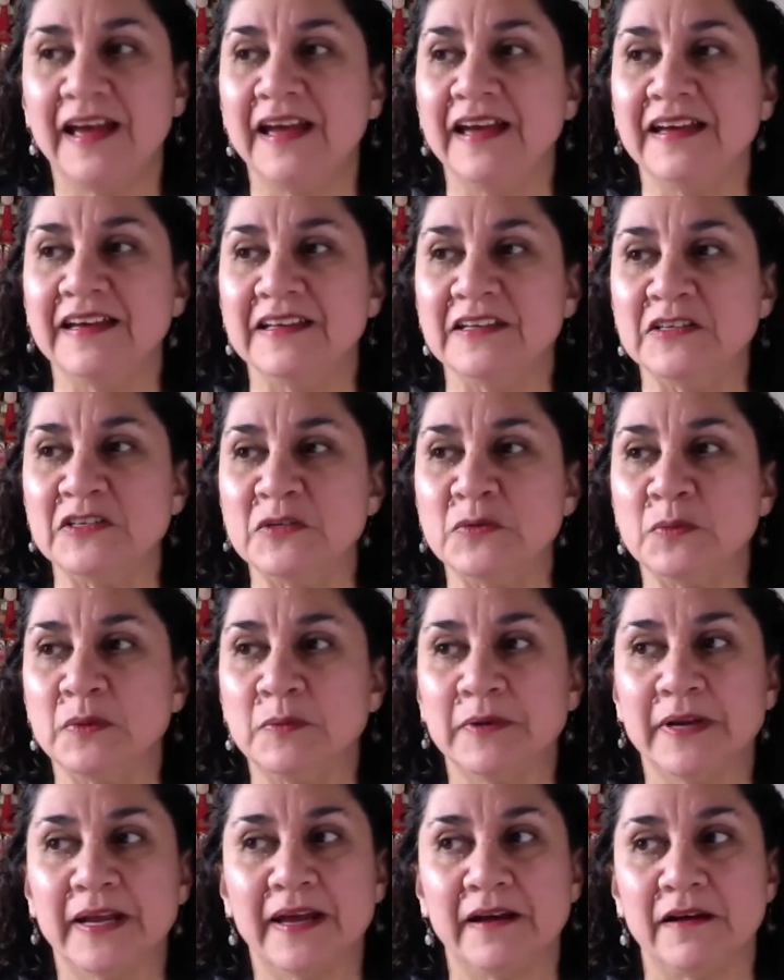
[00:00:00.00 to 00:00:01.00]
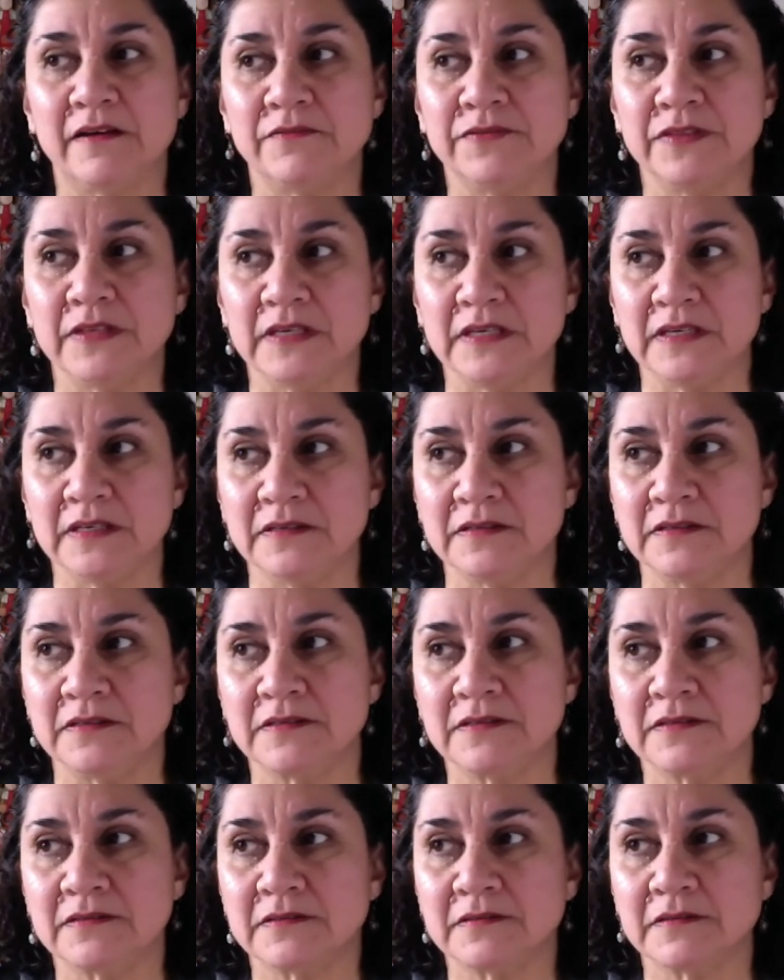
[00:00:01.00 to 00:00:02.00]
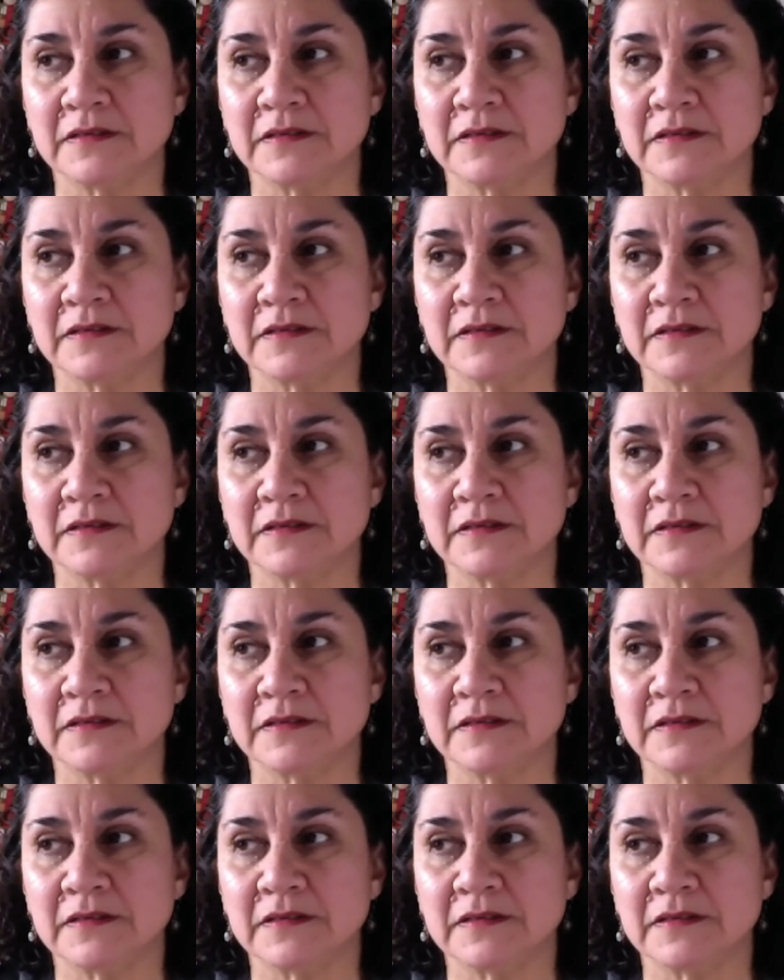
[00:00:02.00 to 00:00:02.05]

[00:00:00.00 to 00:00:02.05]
and we would have these